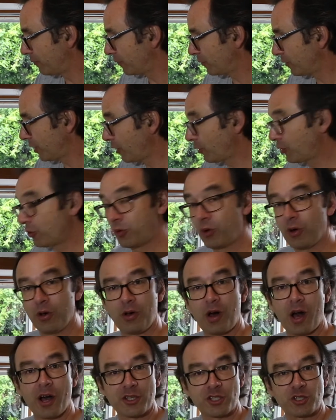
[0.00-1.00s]
local
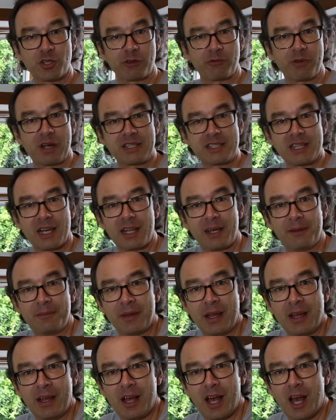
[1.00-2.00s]
high street retailer.
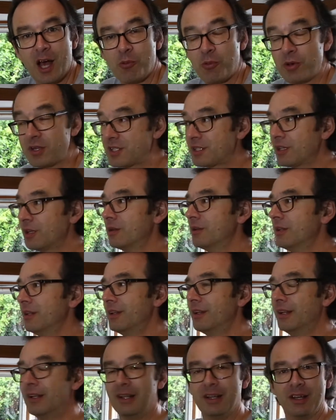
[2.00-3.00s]
We're still,
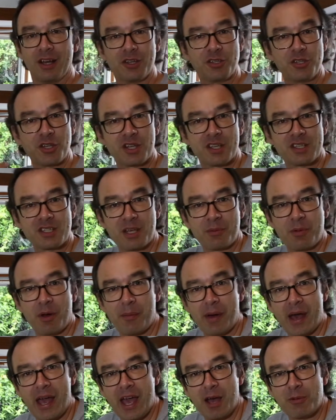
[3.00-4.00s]
as you can see by
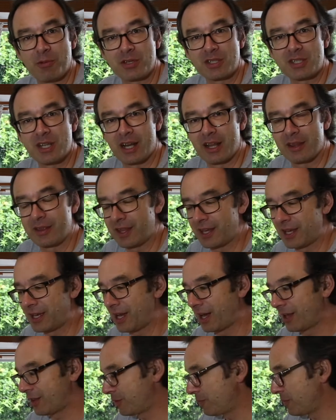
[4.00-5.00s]
my hair, we're still in
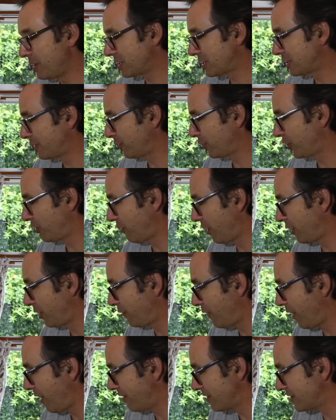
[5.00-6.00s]
the midst of
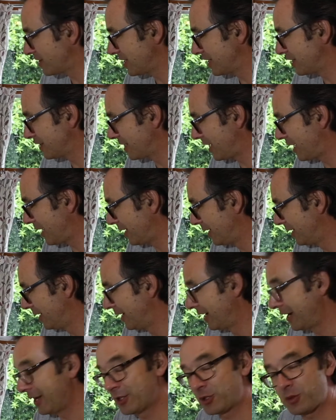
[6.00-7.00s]
coronavirus
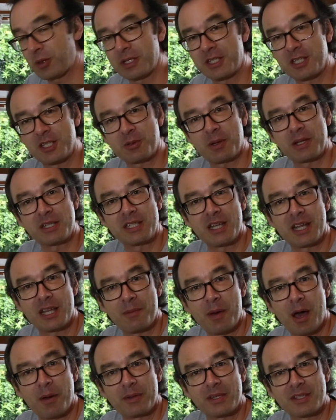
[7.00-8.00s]
in 2020 at the
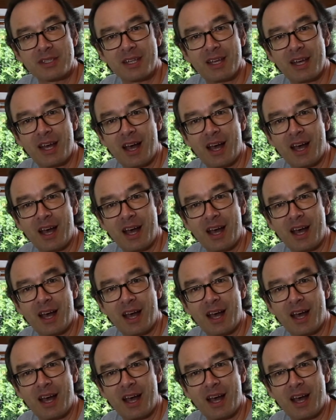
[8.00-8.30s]
moment,